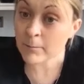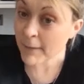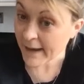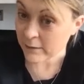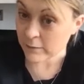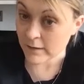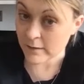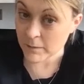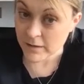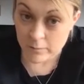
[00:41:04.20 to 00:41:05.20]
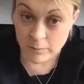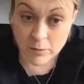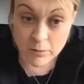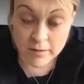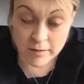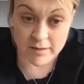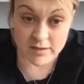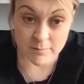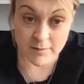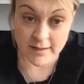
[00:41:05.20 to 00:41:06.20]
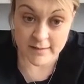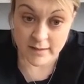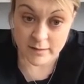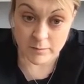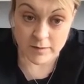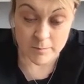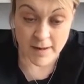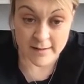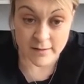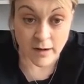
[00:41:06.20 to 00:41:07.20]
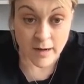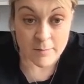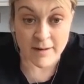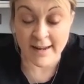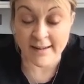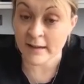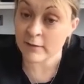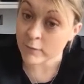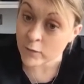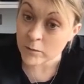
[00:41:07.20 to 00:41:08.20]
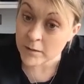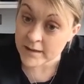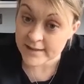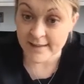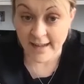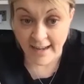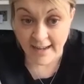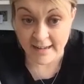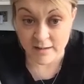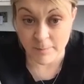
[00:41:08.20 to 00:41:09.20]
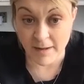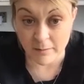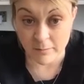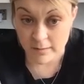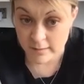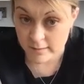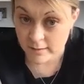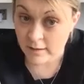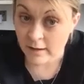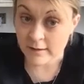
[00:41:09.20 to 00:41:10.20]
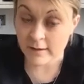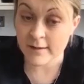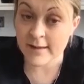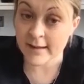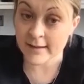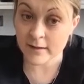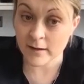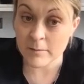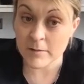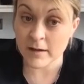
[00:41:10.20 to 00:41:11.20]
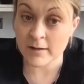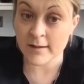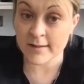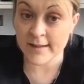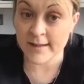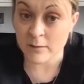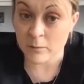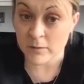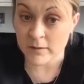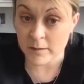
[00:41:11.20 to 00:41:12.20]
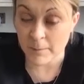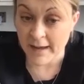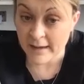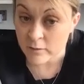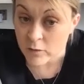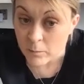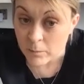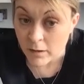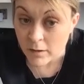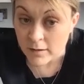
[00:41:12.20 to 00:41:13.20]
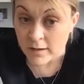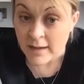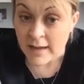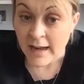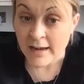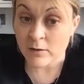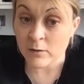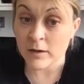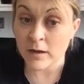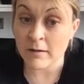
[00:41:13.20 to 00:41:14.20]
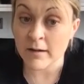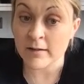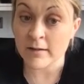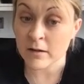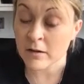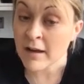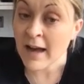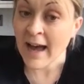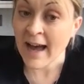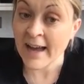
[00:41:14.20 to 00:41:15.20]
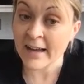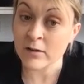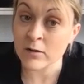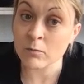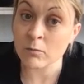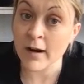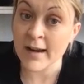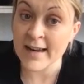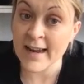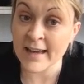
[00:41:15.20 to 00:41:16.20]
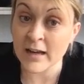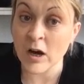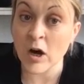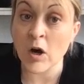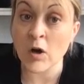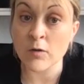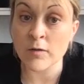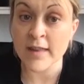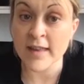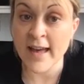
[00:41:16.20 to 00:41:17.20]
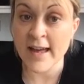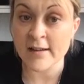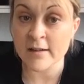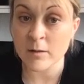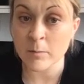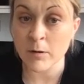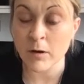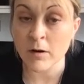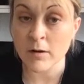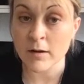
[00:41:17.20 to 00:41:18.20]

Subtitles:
backwards, because we all know in gymnastics we spend time landing forwards and backwards. So this time you're going to stand towards the back of your block and you're going to hang your right leg over the edge of the block.